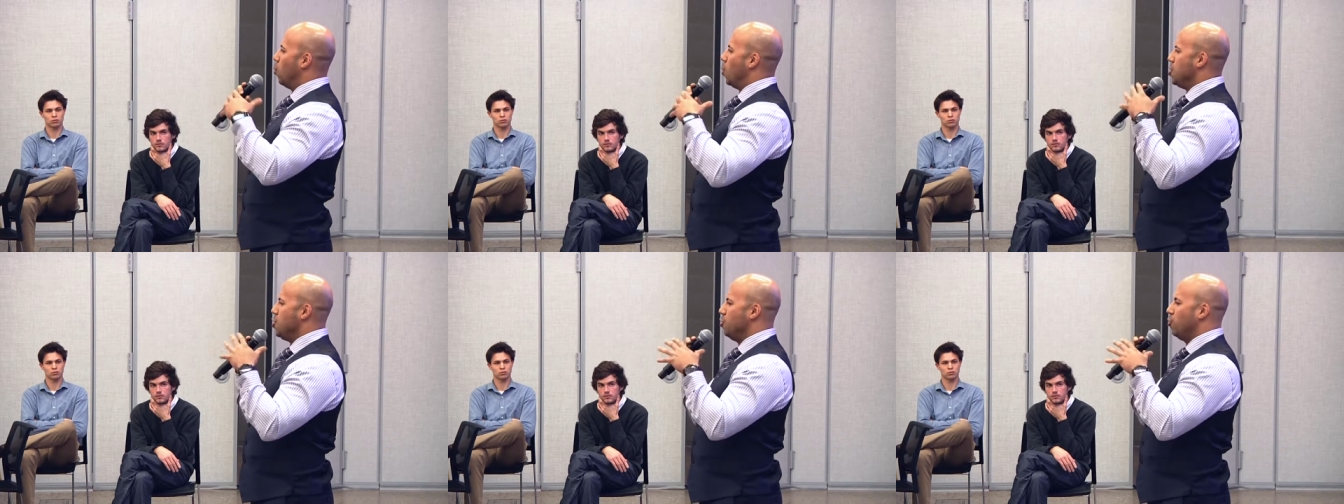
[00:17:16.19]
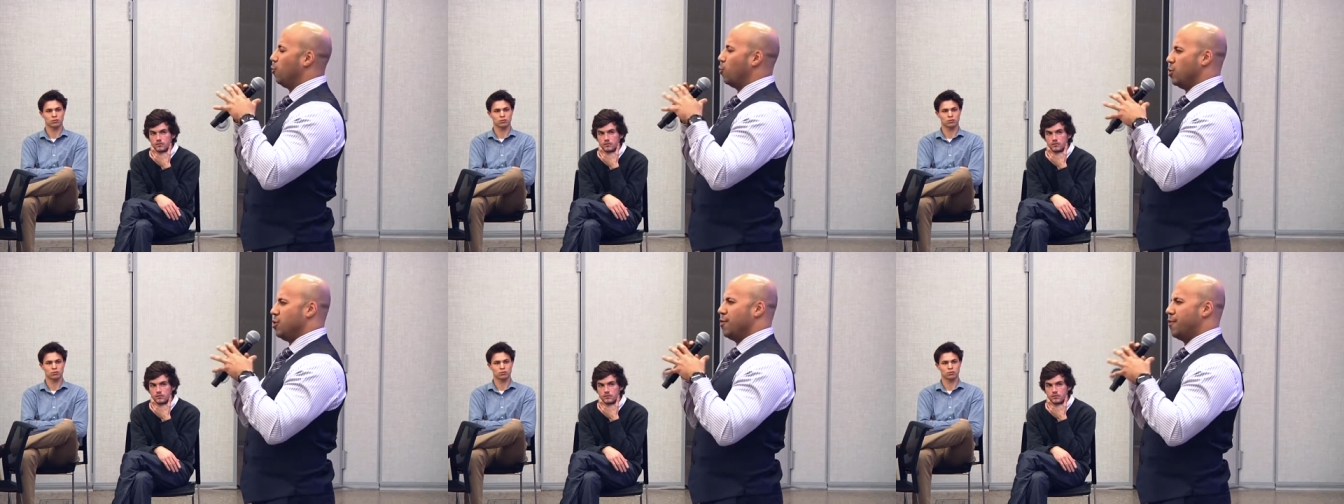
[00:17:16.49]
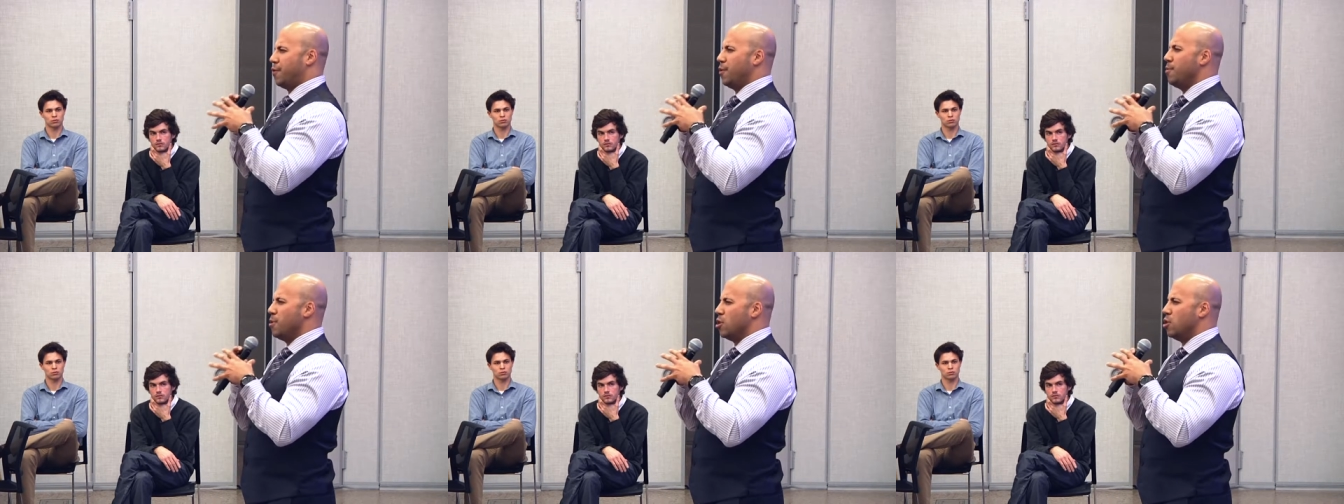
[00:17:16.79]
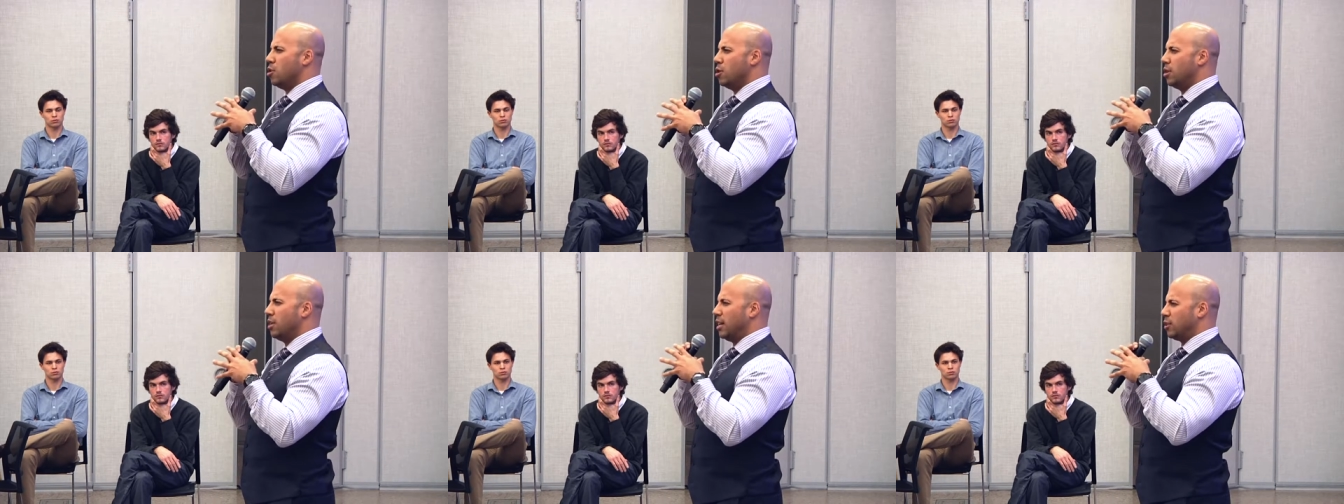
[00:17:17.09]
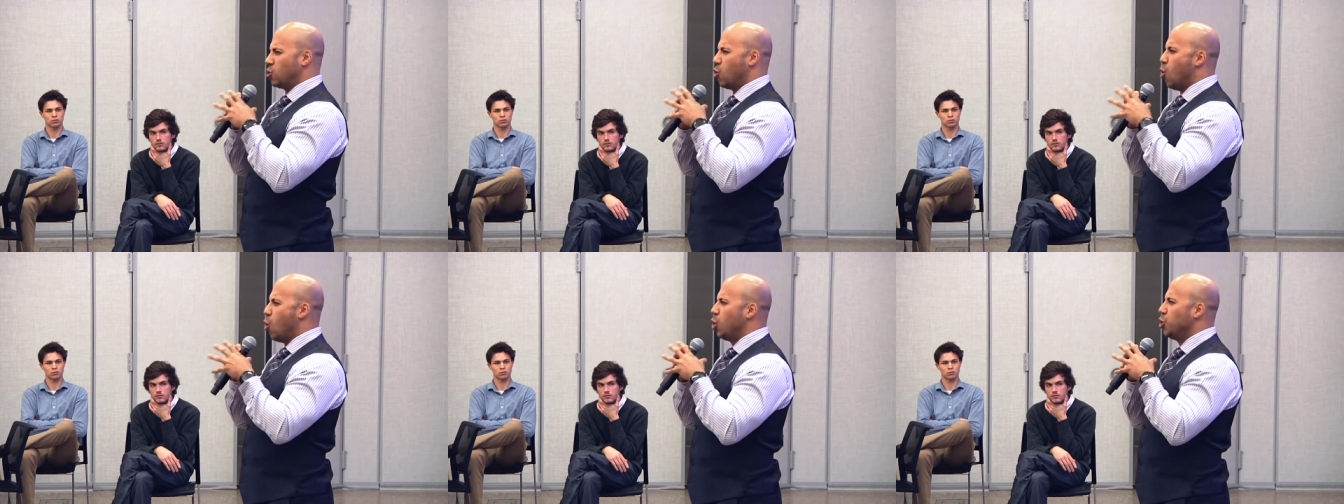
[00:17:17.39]
when you when you're from the hood,
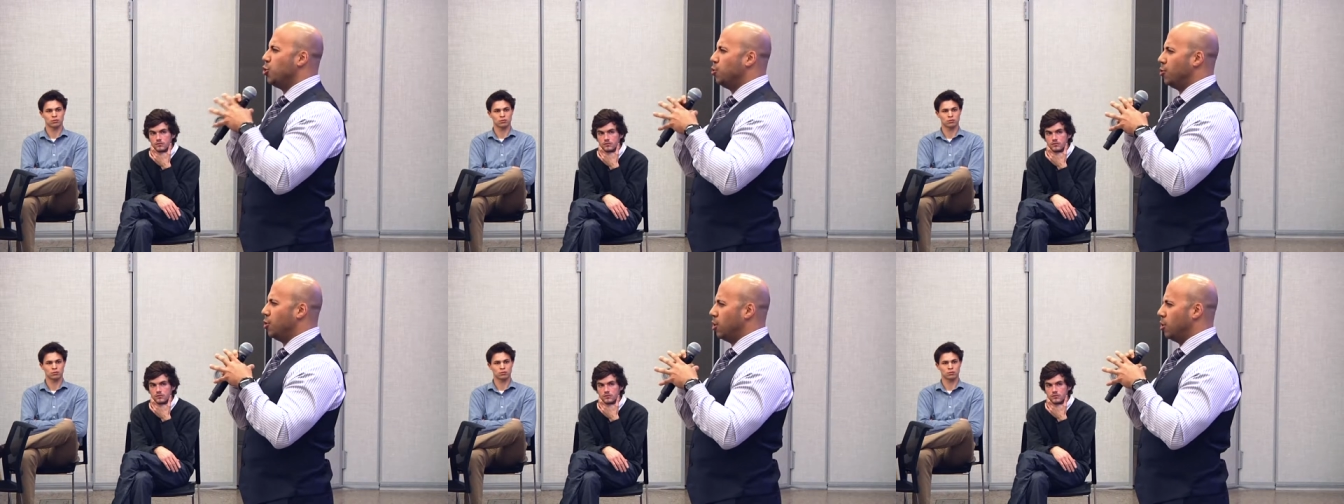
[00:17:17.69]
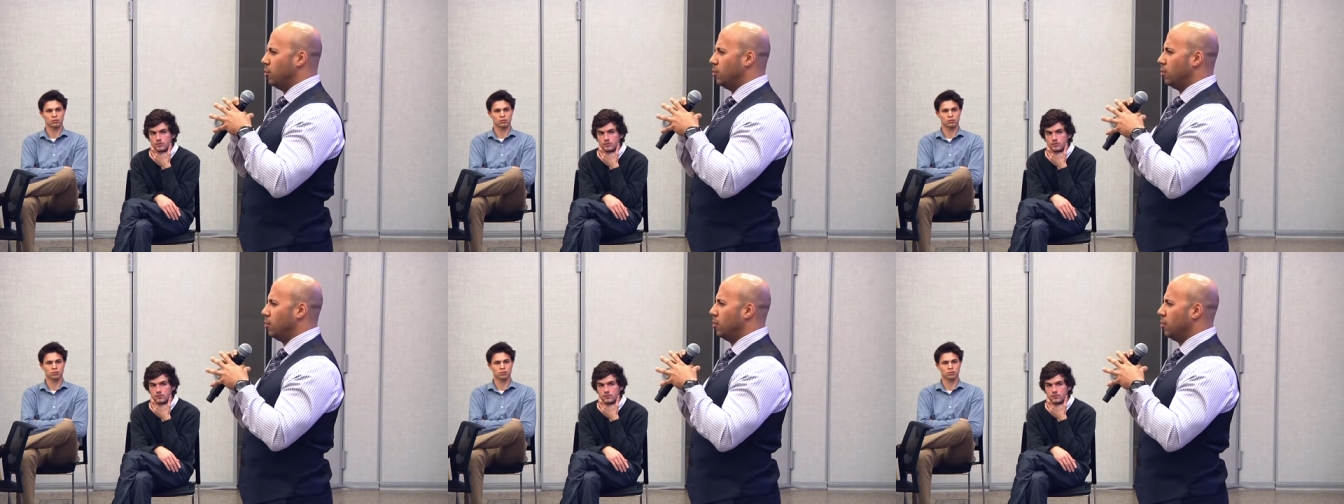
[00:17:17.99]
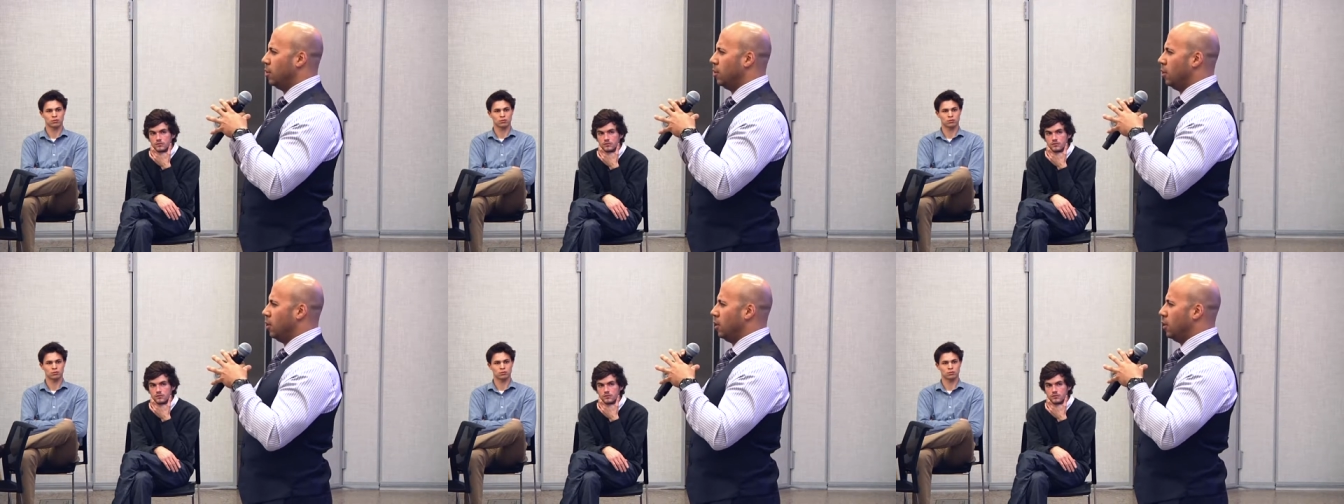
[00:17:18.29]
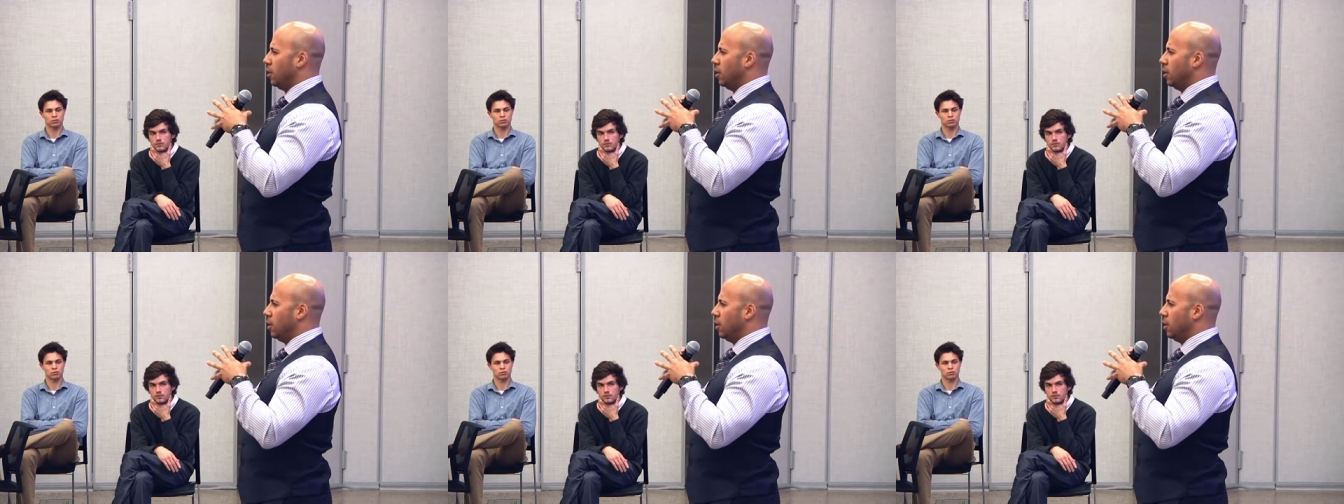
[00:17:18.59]
that's all you know,